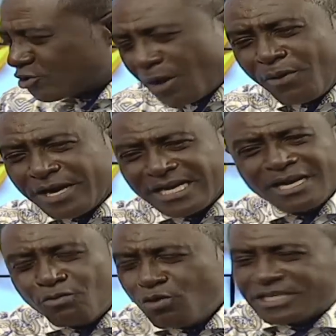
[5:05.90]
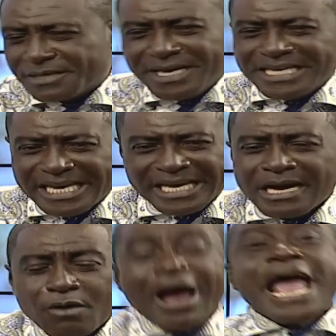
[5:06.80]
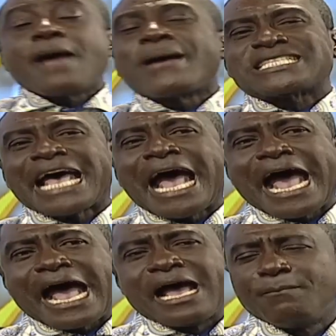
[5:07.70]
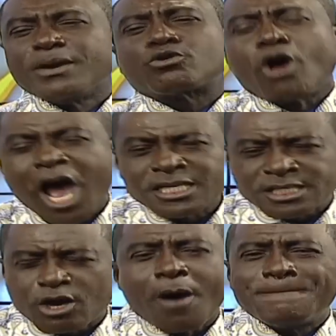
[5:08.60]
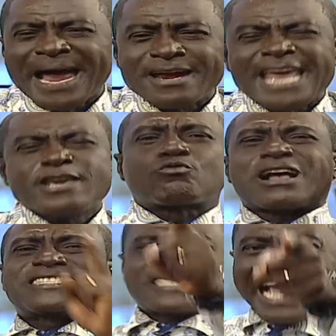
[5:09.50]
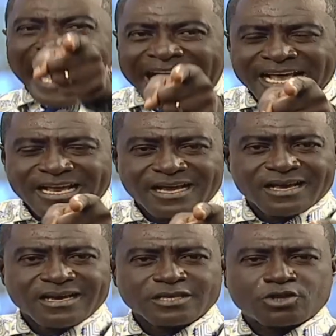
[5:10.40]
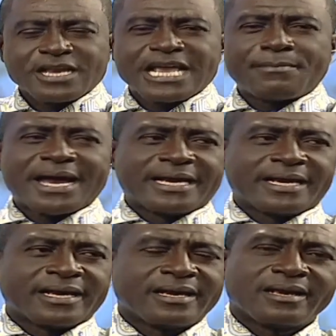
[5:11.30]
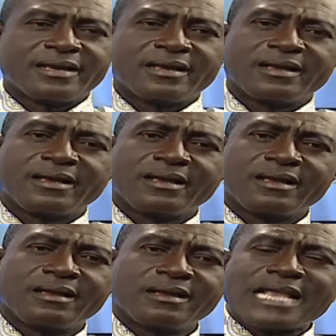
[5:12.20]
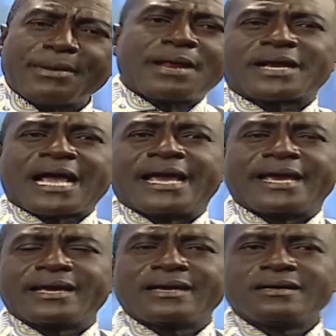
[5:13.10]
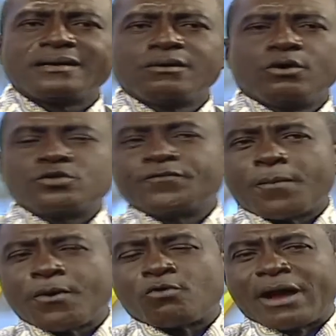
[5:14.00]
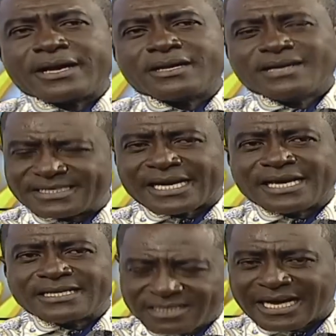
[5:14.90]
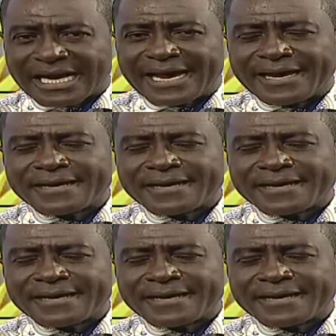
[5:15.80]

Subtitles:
chop bunny, won't mean ye, Wabasa, because of my name, you quassia, so on your mahine, never am kind. But don't for Pokwari, the second, Nakai.